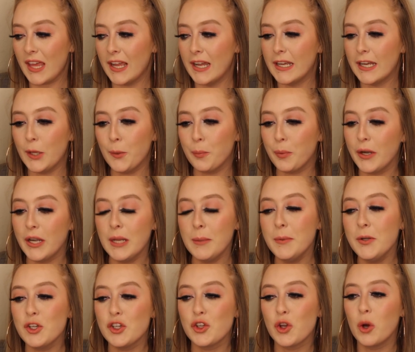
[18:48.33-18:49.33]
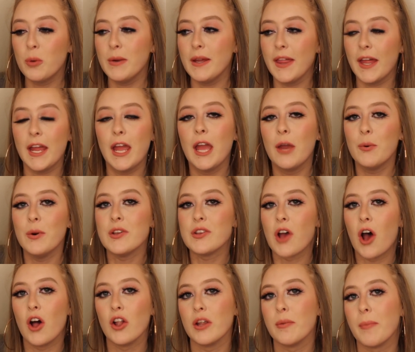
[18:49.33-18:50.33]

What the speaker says: And he pretty much told me that it was all